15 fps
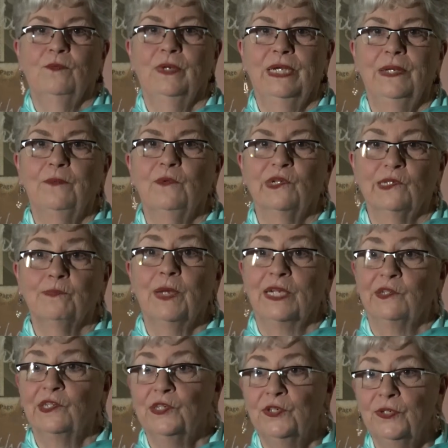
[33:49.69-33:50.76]
when it was my
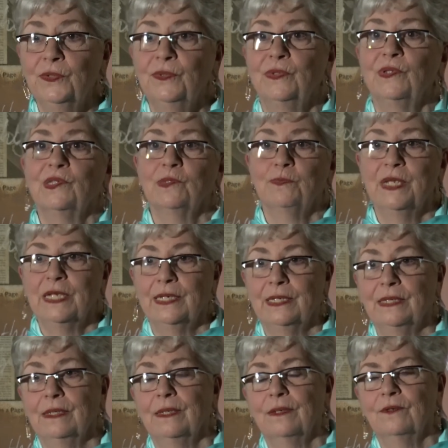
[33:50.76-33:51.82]
students
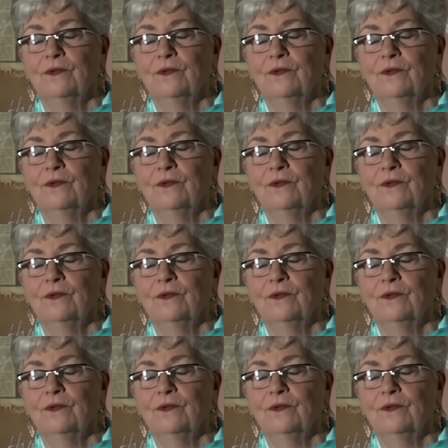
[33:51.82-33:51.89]
being